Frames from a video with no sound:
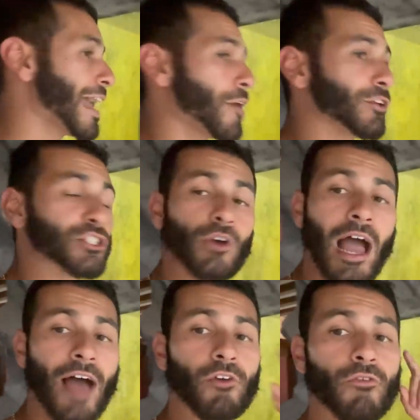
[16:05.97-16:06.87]
and we still
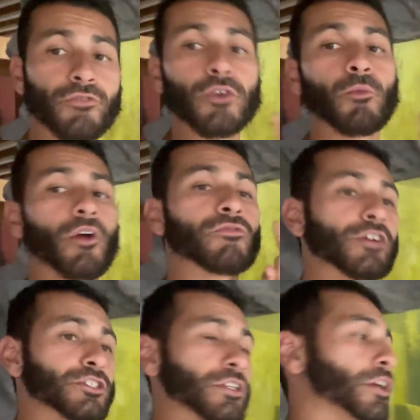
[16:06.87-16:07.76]
have a few more
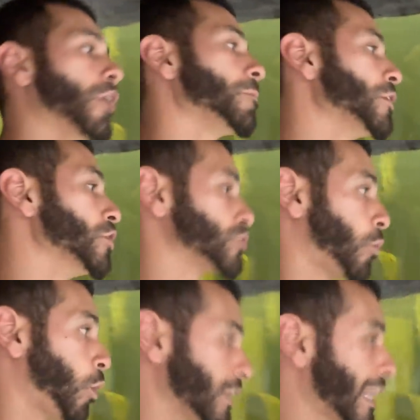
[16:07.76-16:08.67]
fish to go. So
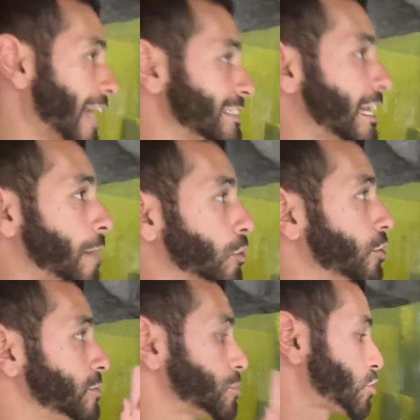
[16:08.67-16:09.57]
one last time, go
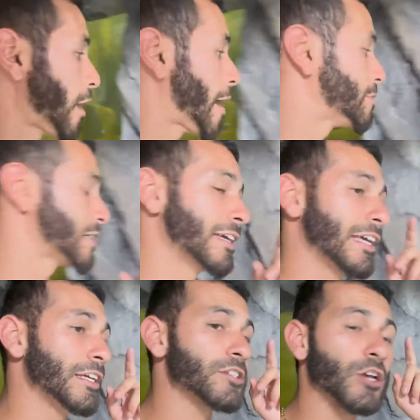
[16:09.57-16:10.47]
subscribe to
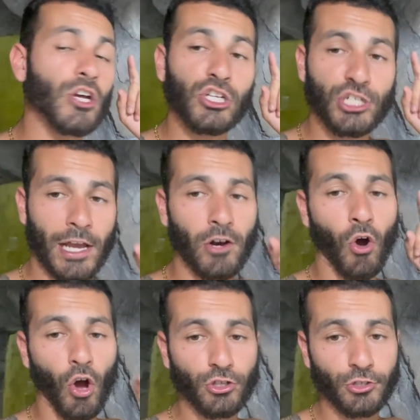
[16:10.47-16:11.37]
his channel
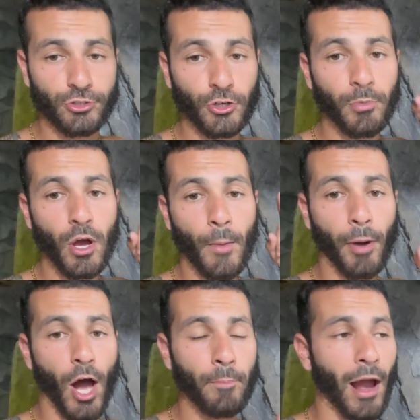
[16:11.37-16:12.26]
on YouTube,
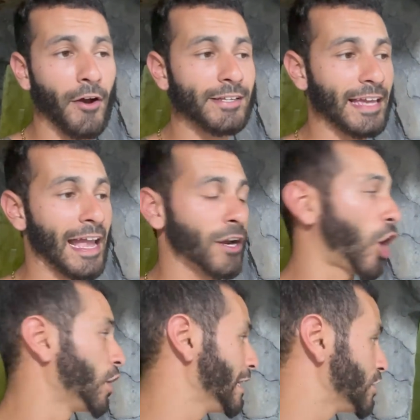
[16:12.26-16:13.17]
Pond Pirates, and
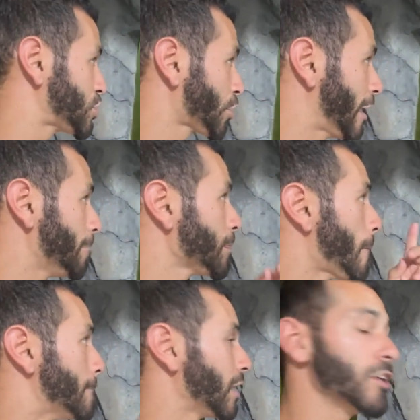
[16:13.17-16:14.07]
on Instagram,
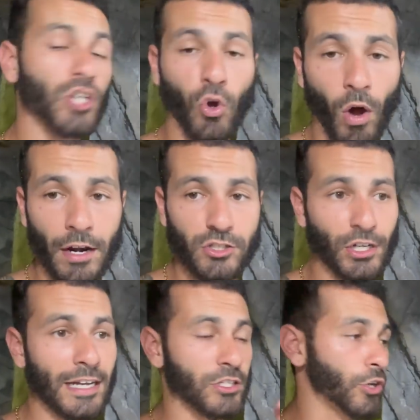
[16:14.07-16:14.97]
Bella's Aquatics. You
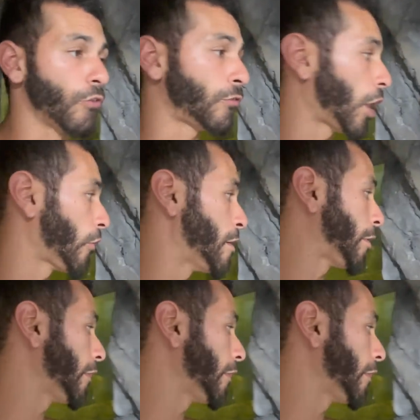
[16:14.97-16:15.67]
guys can go follow him on